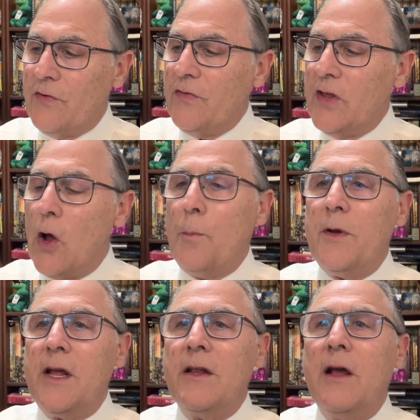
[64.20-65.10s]
is the
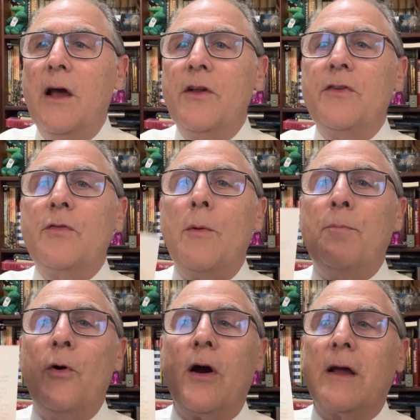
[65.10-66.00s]
opening to a
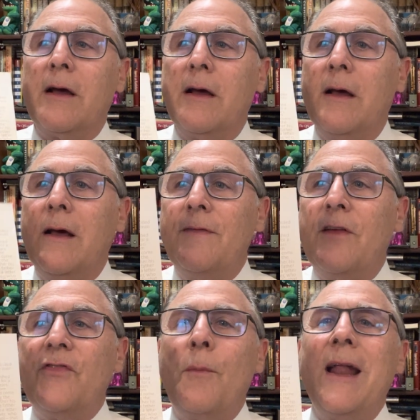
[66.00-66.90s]
book that
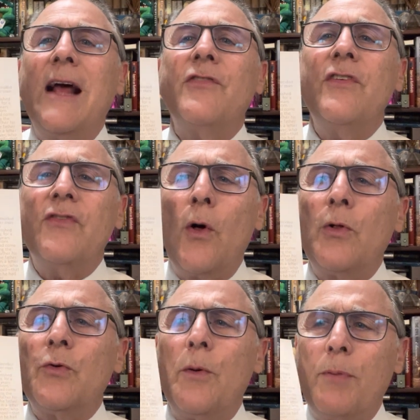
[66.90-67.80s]
someone actually
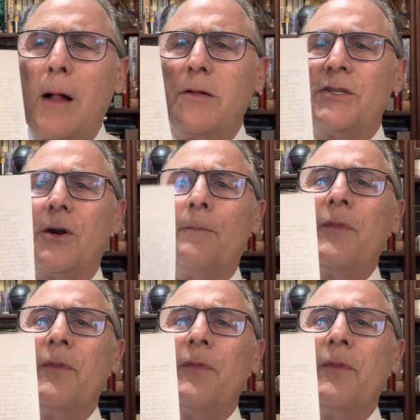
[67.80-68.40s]
sold to a publisher.